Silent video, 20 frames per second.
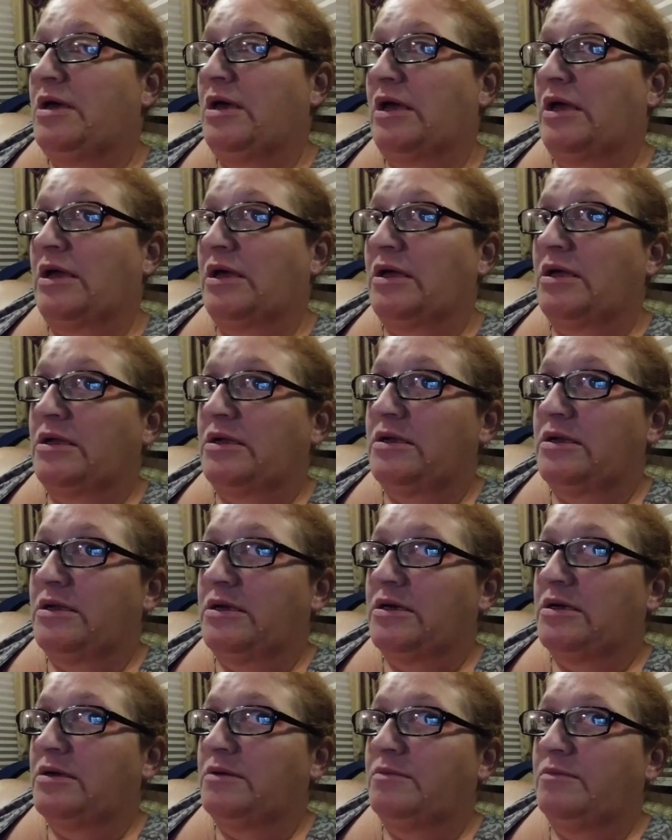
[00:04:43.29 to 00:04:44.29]
and
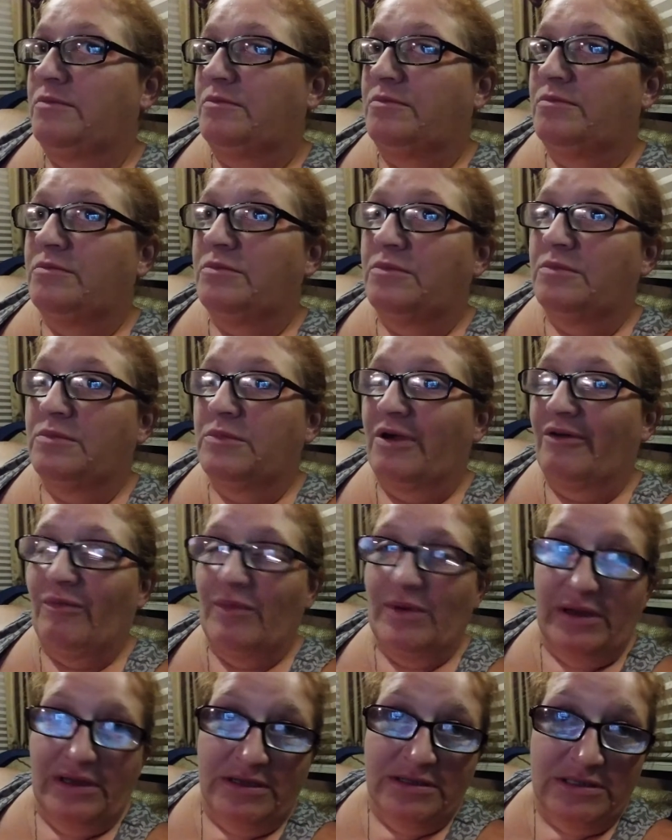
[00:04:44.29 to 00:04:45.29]

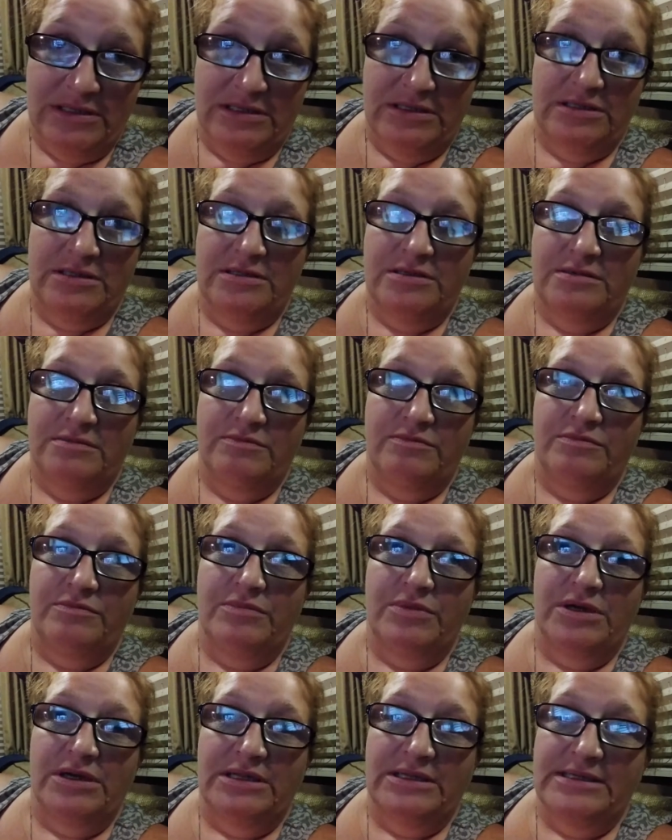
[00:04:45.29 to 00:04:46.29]
everybody else is
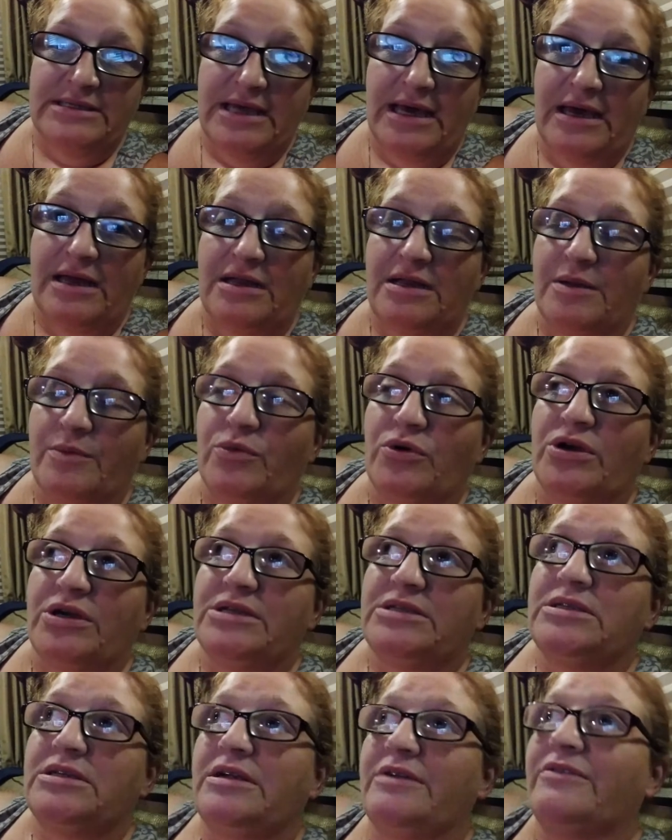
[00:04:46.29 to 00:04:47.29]
being sad and
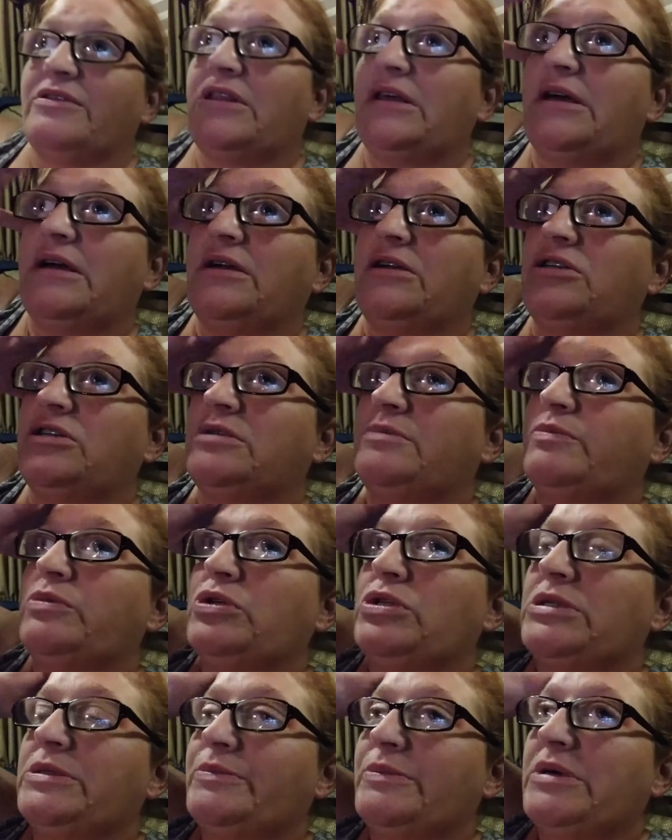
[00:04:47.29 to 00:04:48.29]
depressed, and everything just
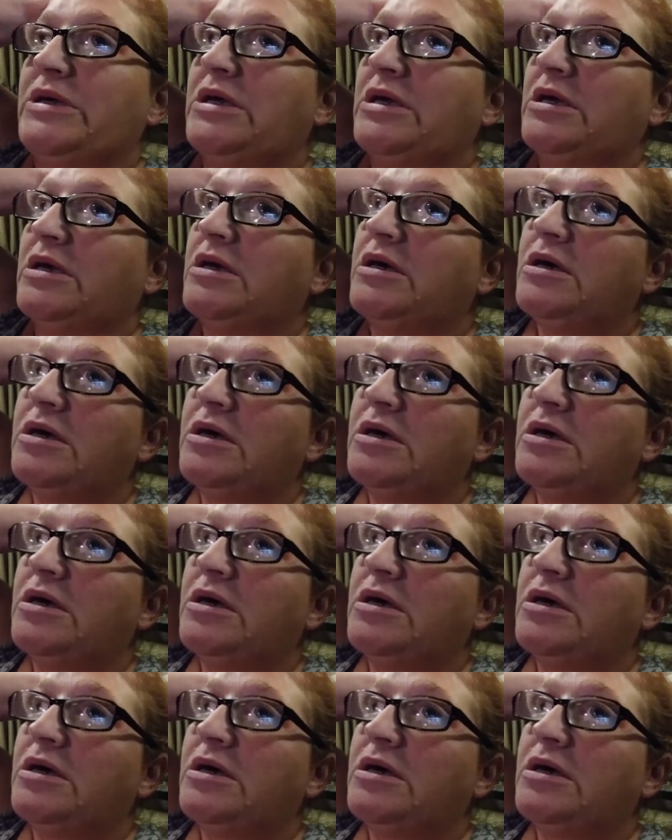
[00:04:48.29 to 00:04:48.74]
puts me